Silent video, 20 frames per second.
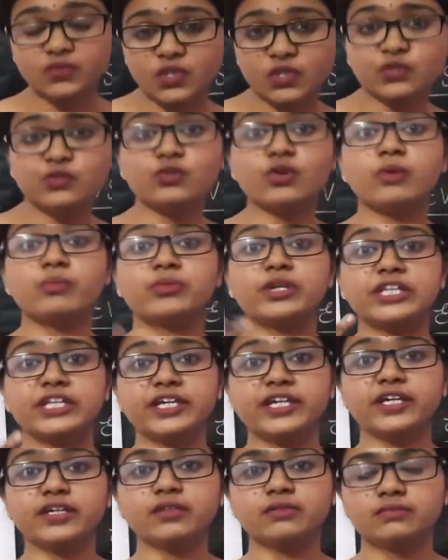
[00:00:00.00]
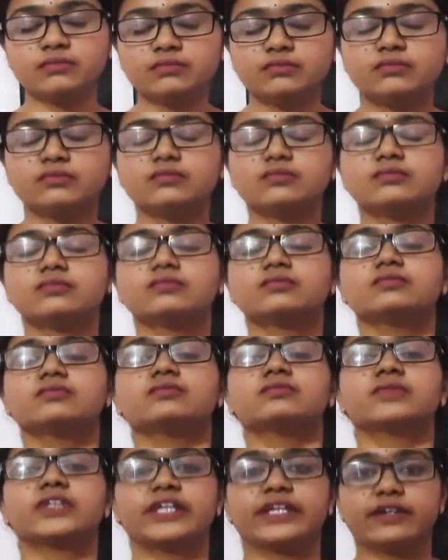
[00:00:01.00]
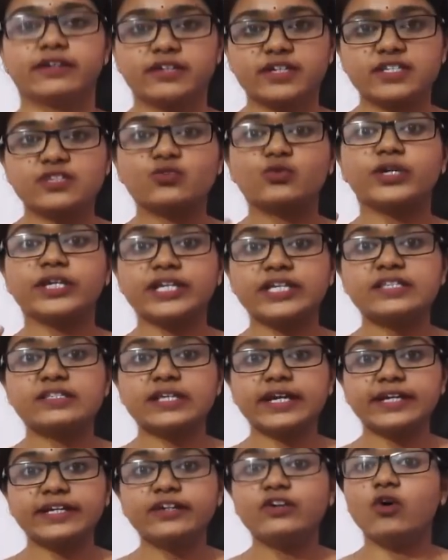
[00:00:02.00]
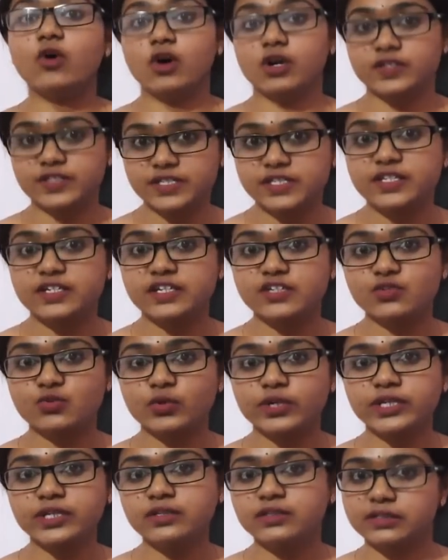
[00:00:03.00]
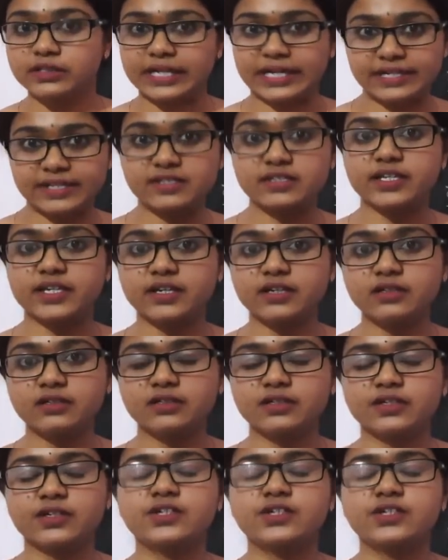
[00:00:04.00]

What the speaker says: you are breathing in. Air is going inside. Oxygen is going. That is air.